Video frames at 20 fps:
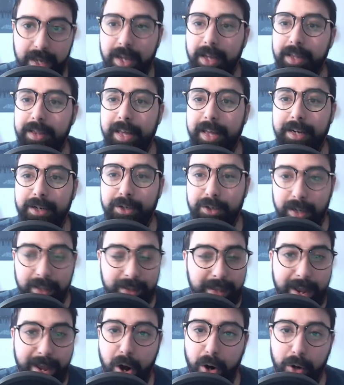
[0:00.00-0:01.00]
they
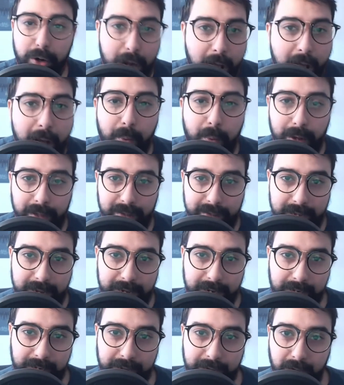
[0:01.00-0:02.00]
they are not well
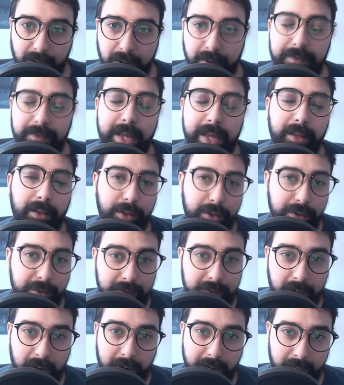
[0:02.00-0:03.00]
taken care of they lose
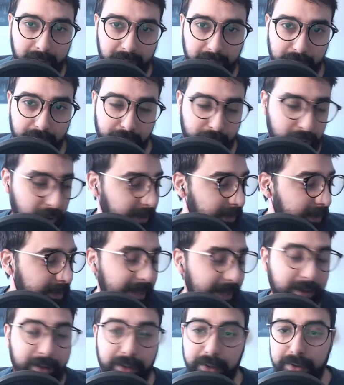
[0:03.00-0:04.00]
their health insurance they
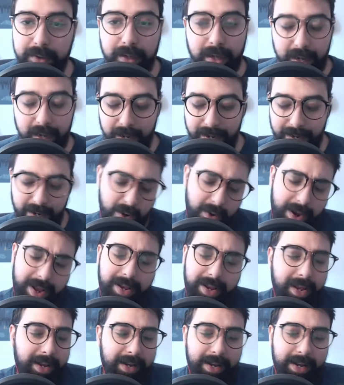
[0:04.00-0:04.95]
lose you know and,